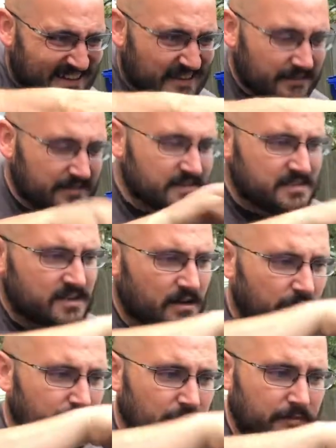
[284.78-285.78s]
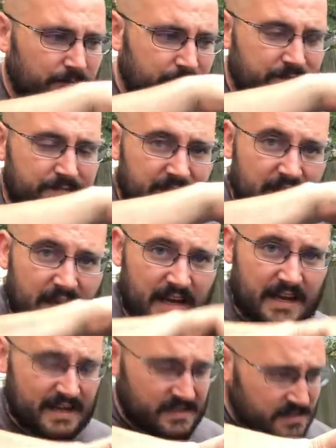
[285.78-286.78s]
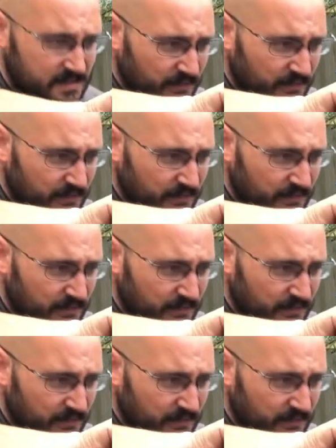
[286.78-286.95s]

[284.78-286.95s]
this cover has some